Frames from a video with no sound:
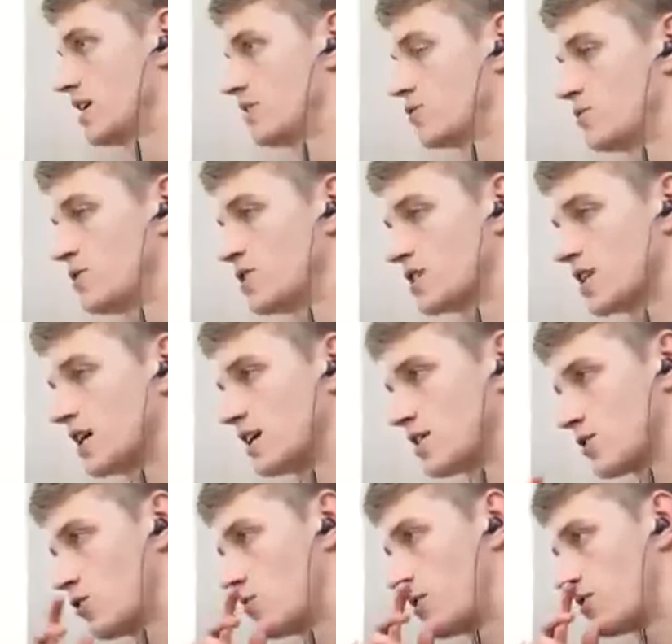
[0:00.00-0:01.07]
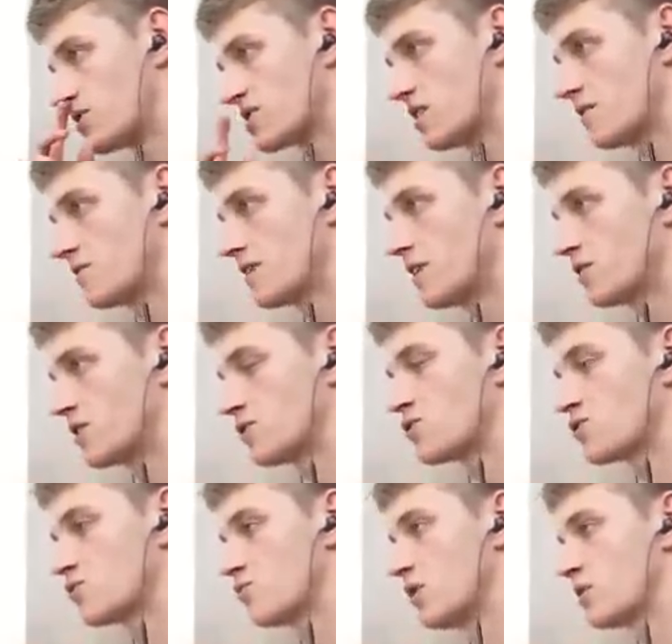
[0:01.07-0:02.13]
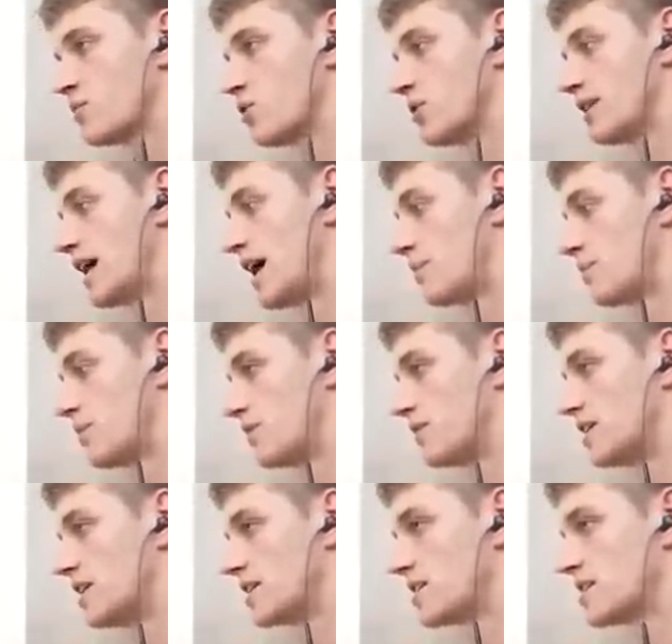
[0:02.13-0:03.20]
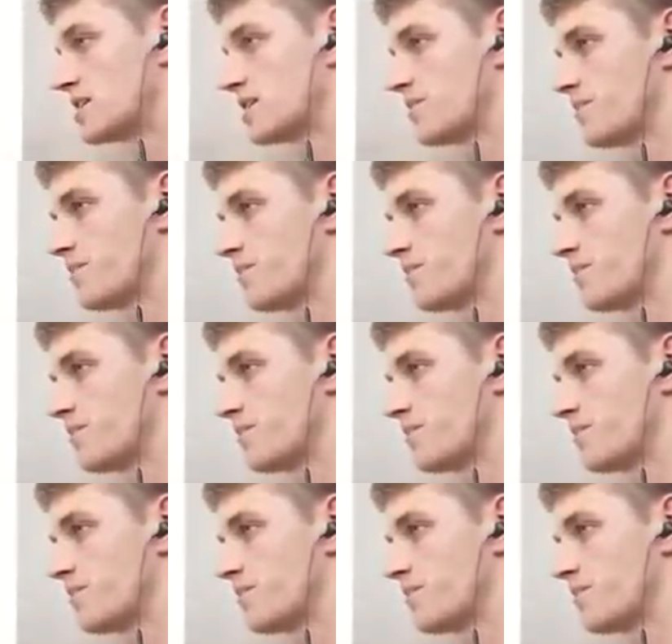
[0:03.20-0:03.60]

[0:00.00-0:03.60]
Do we just gotta go by ourselves now? There's one more lap of this.